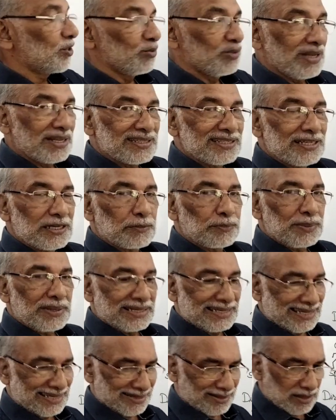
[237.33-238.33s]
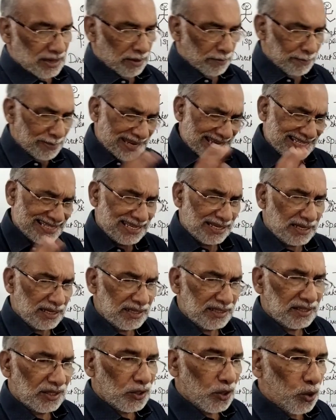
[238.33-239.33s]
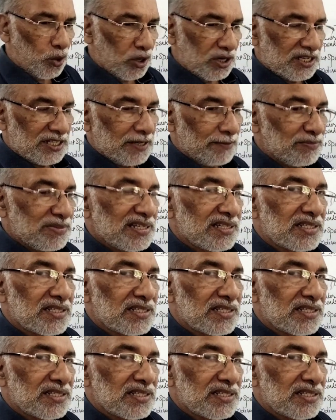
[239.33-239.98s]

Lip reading: to the third person. Basically the concept